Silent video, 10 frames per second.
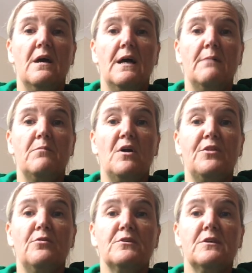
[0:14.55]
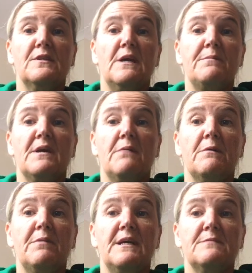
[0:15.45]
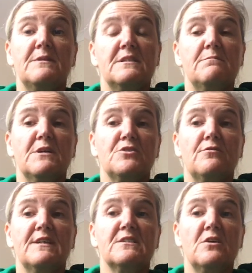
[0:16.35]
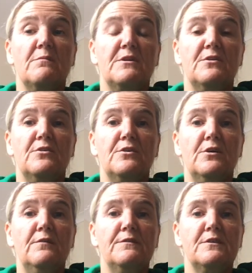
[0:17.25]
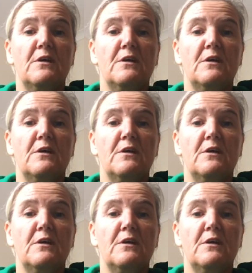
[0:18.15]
My thoughts on the up and coming placement is a mixture of excitement and nerves.